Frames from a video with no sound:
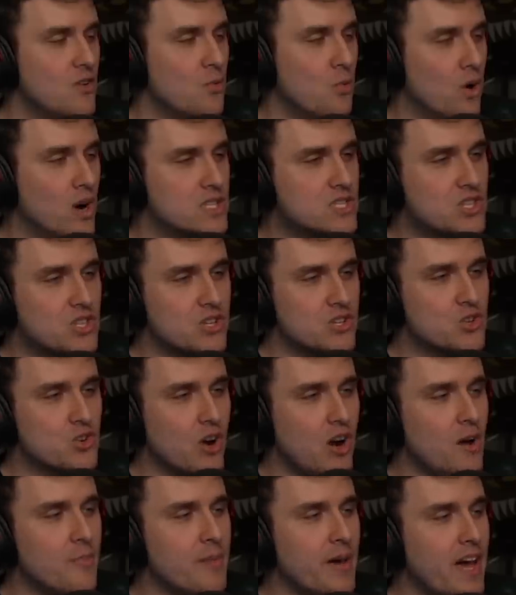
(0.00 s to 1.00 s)
What's the
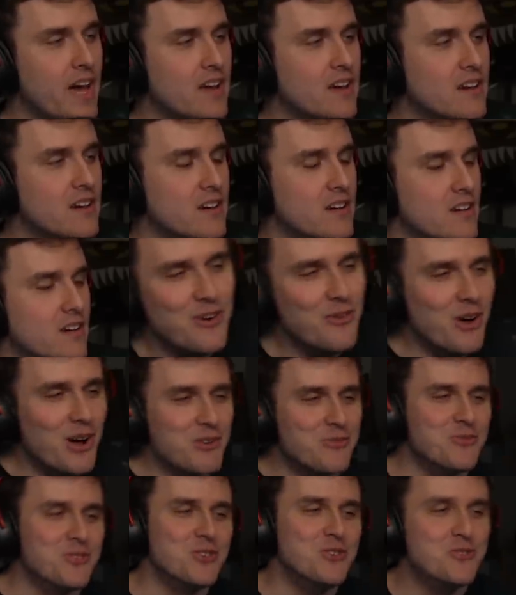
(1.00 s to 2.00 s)
drawback? What
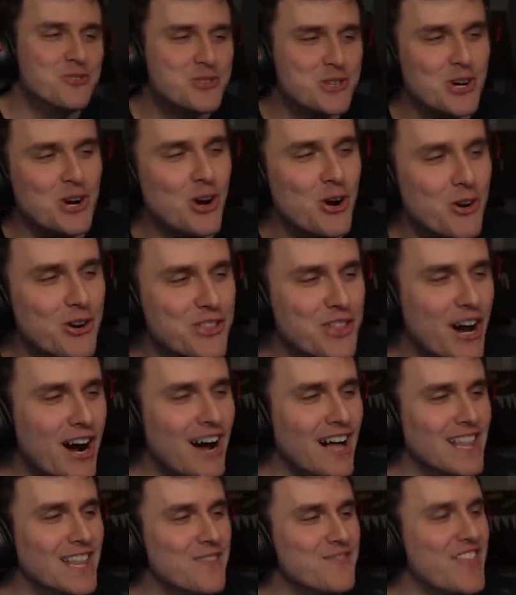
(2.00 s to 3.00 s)
will you do with
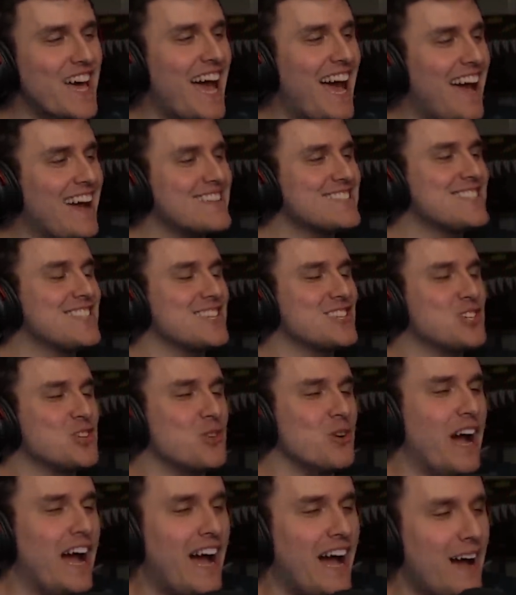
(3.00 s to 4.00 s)
all of the hats that
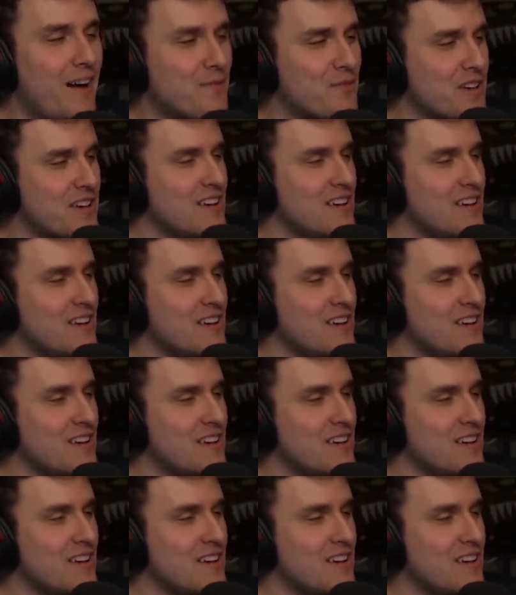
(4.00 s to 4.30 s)
you have